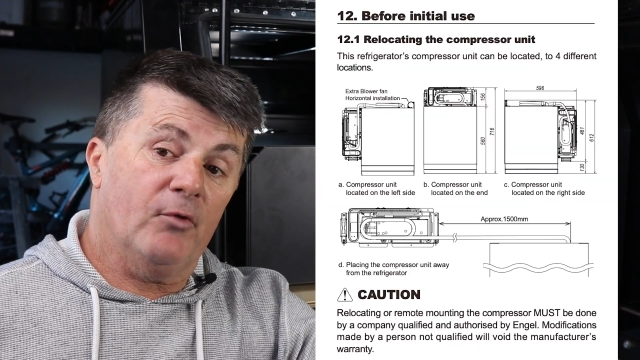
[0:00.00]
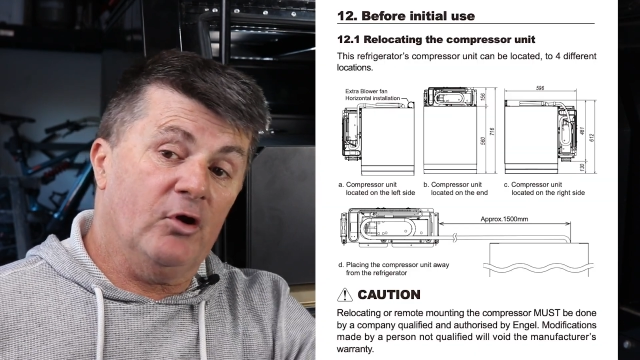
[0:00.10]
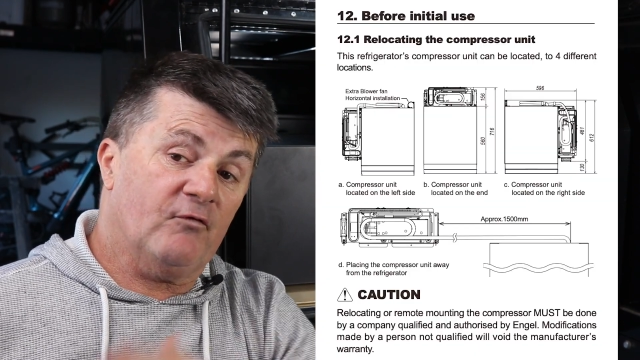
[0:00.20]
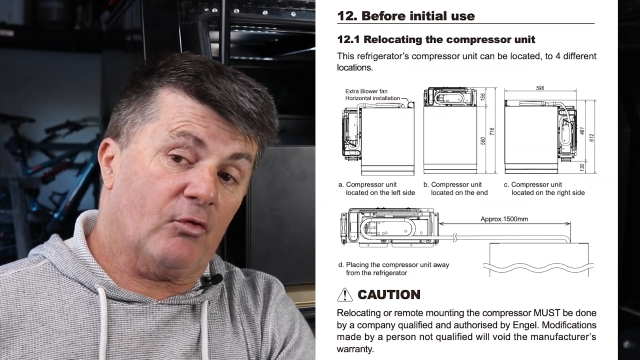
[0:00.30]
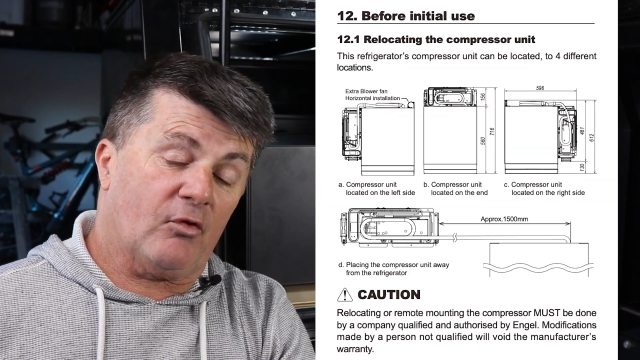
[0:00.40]

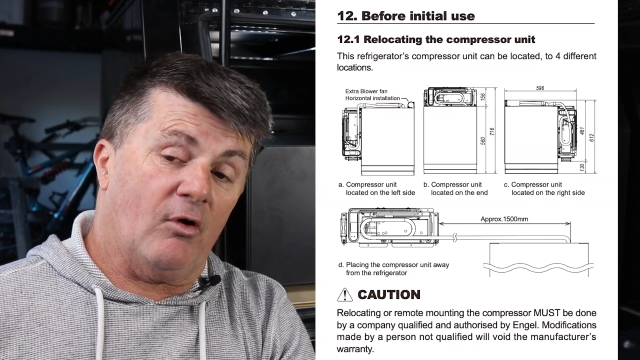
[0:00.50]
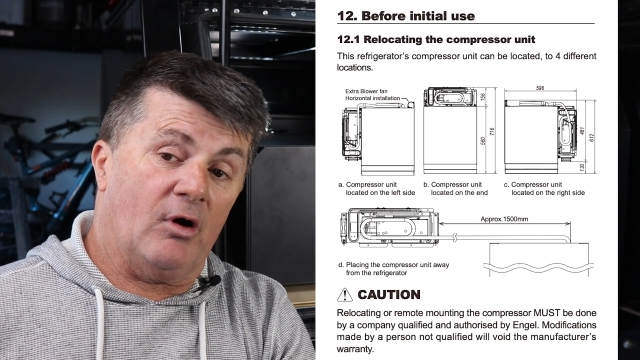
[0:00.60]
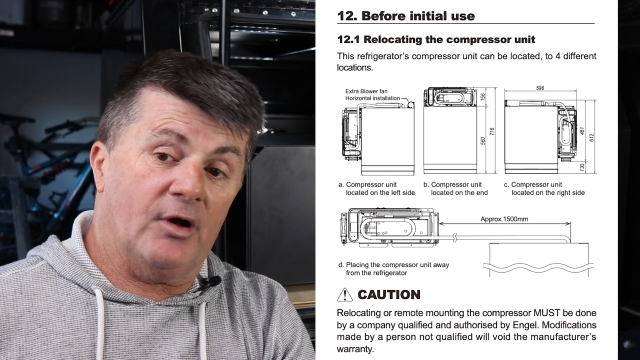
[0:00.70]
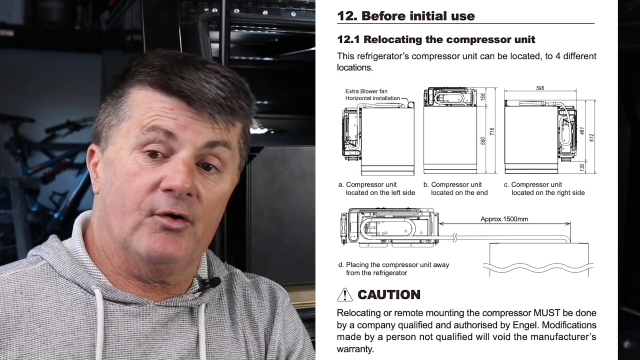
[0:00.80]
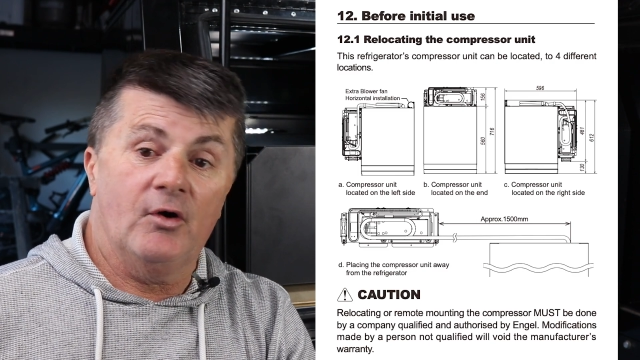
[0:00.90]
either
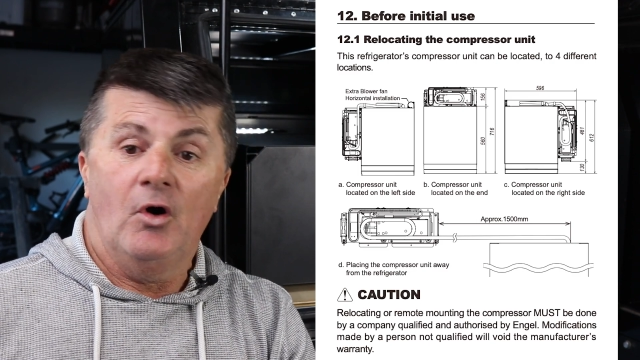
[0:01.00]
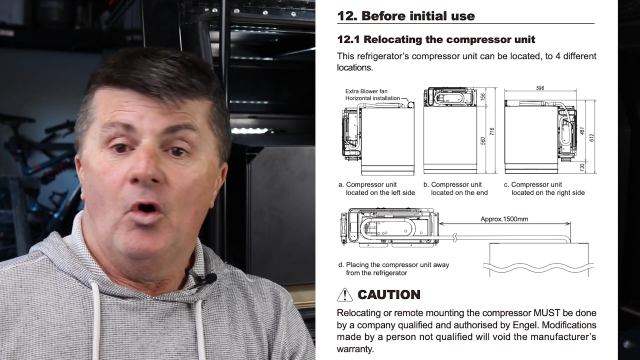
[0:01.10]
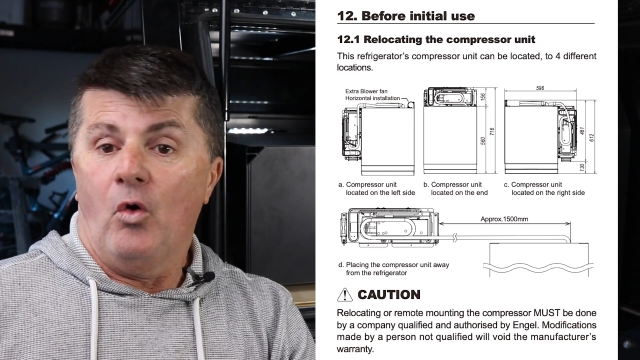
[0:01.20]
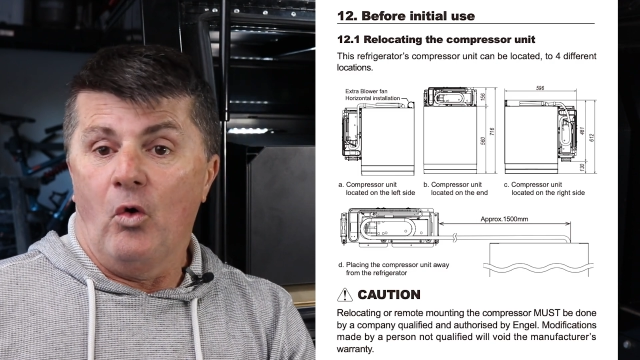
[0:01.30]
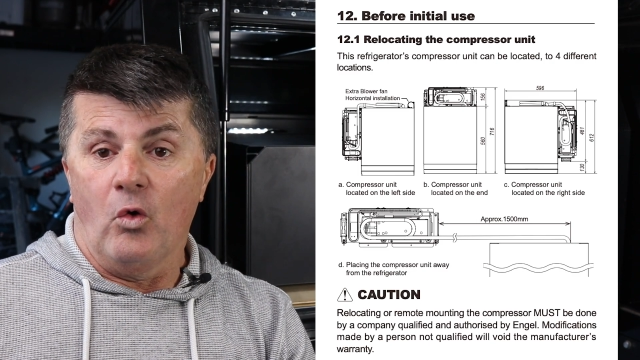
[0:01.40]
side,
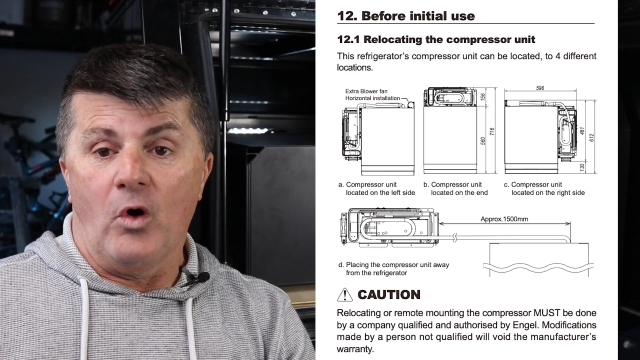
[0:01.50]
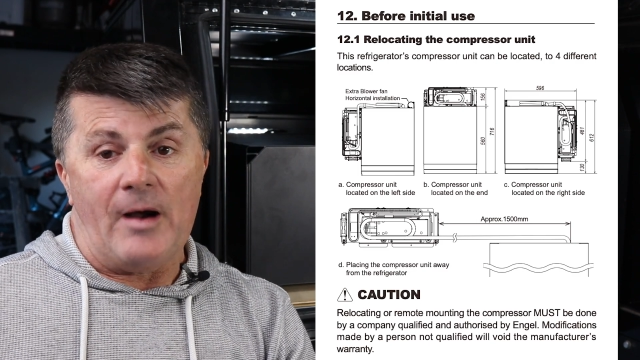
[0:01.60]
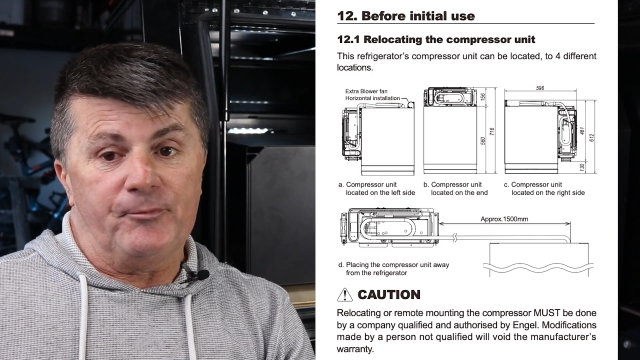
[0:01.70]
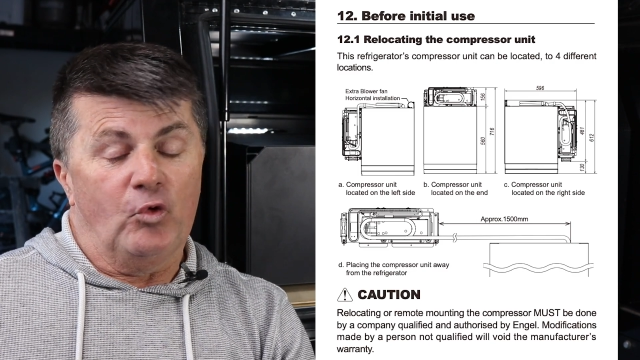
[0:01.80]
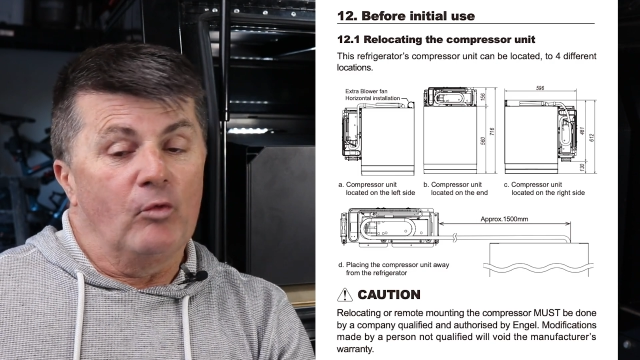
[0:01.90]
or
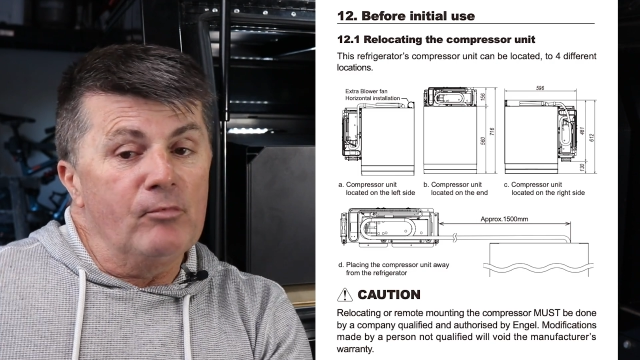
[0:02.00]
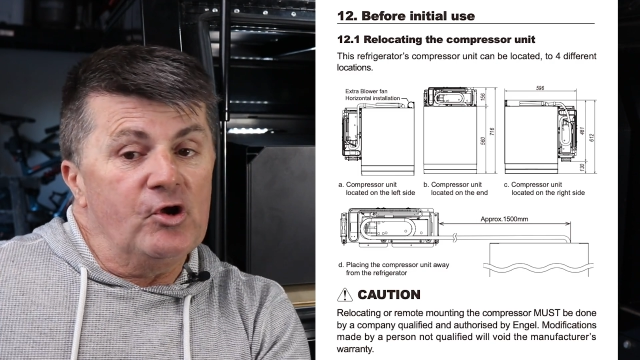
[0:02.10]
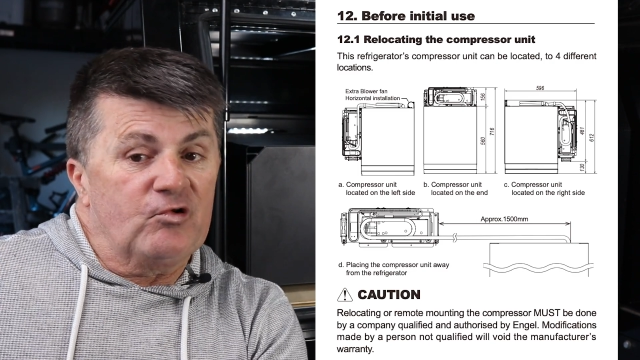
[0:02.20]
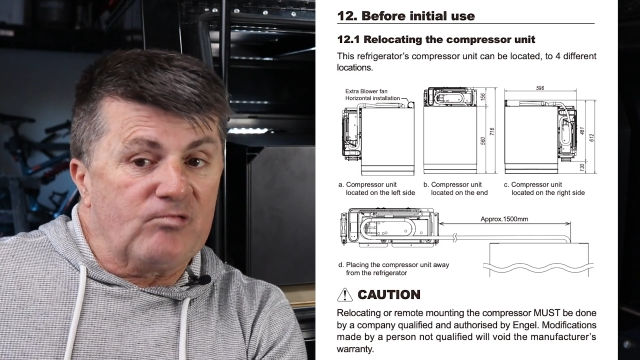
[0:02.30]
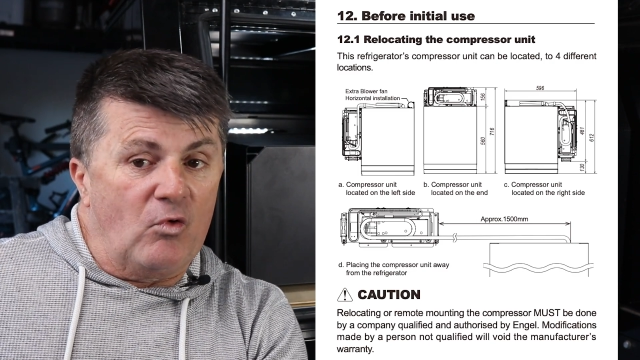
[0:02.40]
up to a
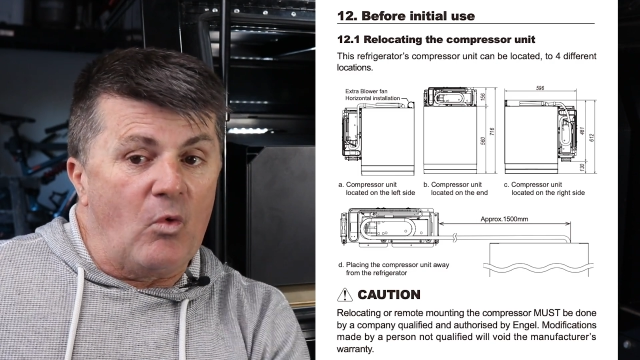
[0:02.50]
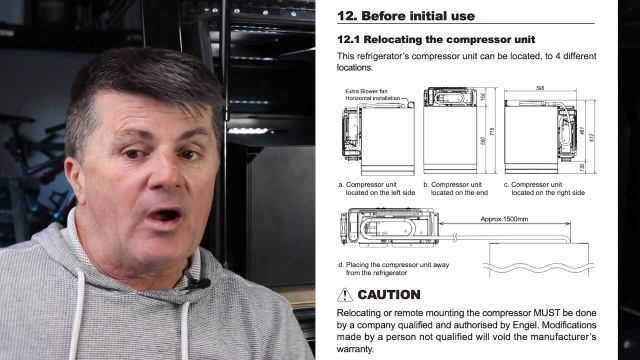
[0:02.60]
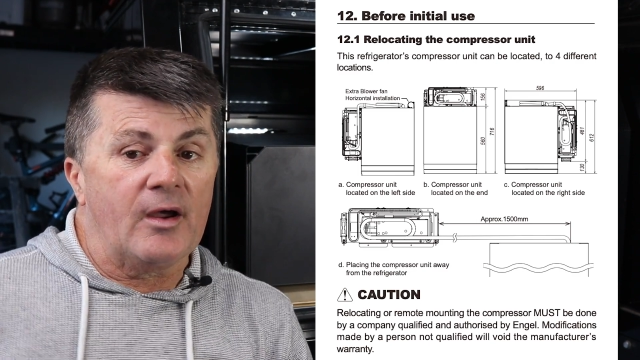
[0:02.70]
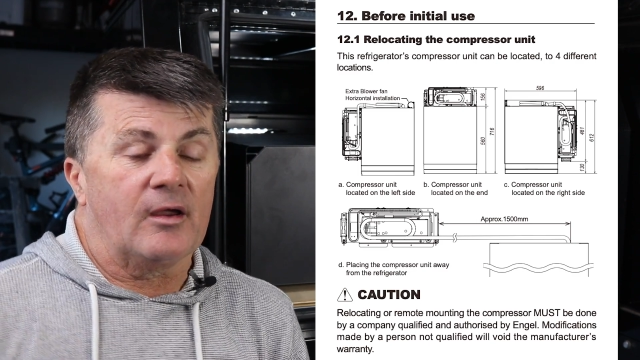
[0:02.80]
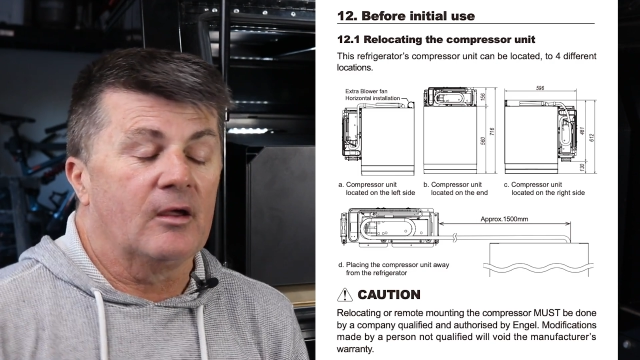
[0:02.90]
metre
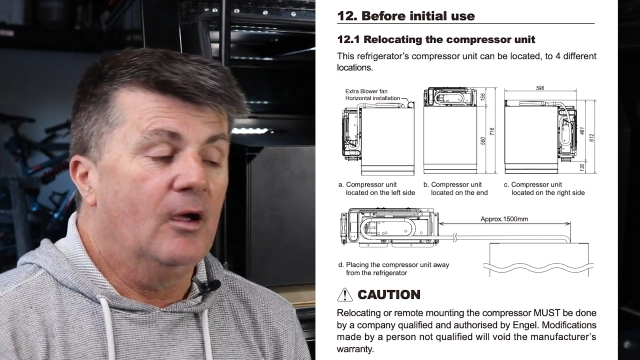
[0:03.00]
away.